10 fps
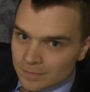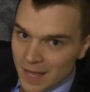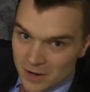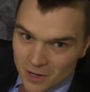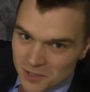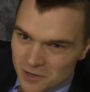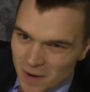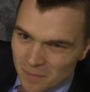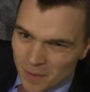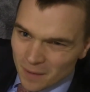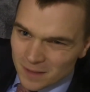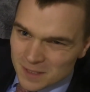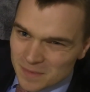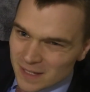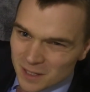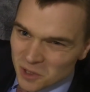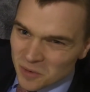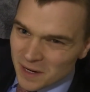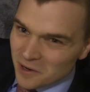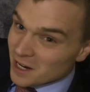And also, my public speaking
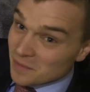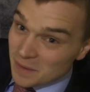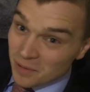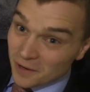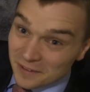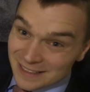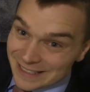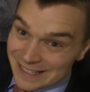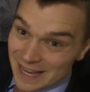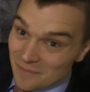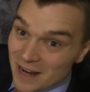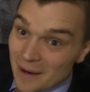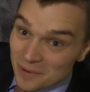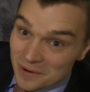career can be perfectly summed up